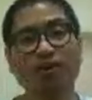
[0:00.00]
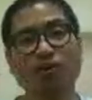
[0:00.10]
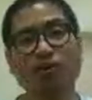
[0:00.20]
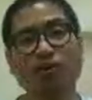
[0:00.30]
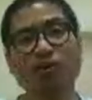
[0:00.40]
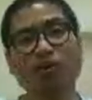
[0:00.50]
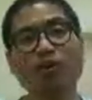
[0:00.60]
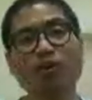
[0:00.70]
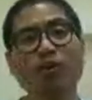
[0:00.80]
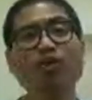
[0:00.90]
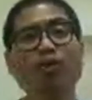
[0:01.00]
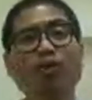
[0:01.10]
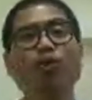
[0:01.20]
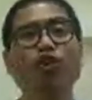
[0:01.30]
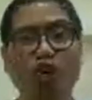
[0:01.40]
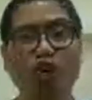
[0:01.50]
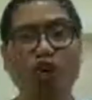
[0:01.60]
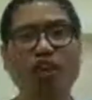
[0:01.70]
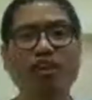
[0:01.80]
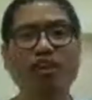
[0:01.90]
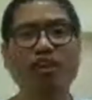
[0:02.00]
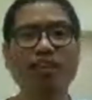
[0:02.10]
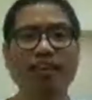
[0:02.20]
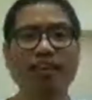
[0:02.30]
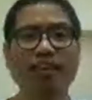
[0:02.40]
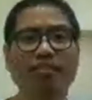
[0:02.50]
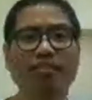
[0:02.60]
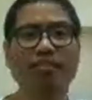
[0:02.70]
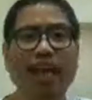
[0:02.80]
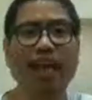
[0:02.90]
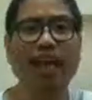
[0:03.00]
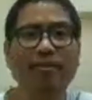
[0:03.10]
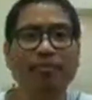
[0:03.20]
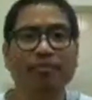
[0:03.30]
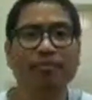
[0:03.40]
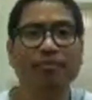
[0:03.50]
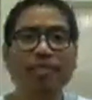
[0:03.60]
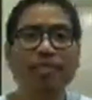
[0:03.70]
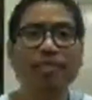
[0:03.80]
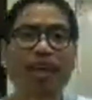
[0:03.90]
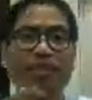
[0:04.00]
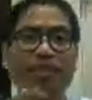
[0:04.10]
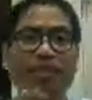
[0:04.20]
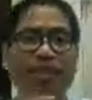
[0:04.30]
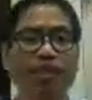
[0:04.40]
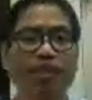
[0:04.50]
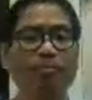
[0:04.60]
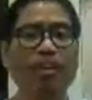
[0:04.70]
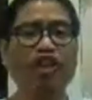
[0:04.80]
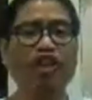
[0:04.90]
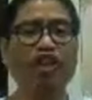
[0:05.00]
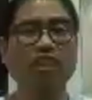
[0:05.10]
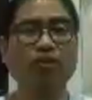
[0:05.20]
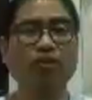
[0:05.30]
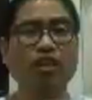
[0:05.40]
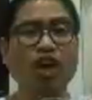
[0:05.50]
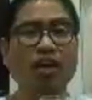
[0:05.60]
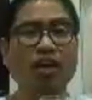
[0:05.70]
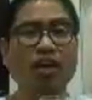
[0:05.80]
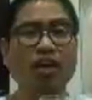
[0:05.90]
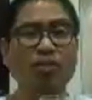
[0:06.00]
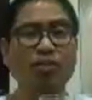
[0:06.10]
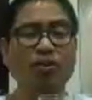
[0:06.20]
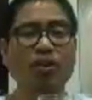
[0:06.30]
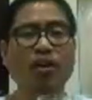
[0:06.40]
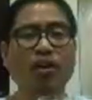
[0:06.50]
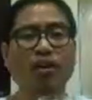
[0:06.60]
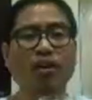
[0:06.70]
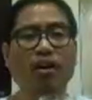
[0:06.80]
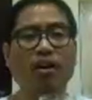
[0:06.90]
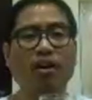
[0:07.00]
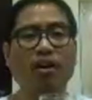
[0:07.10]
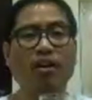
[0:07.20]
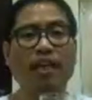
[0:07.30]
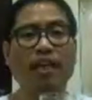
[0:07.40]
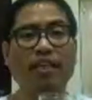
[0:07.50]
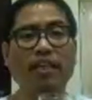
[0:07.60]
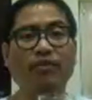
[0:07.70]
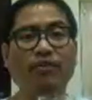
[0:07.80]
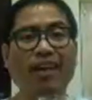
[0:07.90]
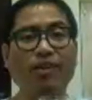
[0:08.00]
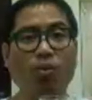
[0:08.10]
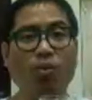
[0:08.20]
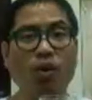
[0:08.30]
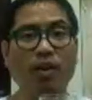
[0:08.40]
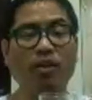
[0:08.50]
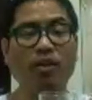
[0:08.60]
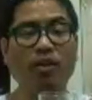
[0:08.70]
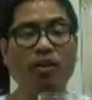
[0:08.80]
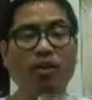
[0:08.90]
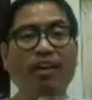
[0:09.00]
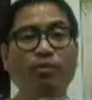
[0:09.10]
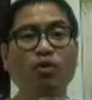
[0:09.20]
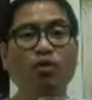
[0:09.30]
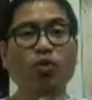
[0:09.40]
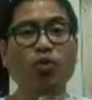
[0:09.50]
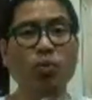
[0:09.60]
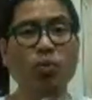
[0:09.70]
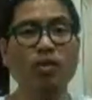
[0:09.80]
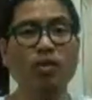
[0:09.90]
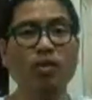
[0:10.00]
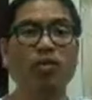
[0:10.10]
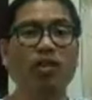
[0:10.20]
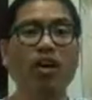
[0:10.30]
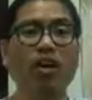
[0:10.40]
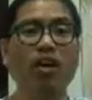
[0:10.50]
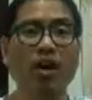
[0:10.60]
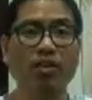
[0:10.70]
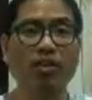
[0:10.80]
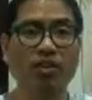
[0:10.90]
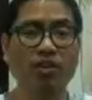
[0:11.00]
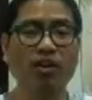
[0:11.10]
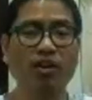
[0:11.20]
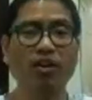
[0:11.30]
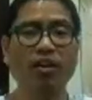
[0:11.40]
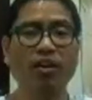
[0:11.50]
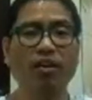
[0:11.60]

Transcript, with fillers: So we should control the intake, okay, like that, especially for the junk foods uh, kidney failure, it will develop stones in your gallbladder.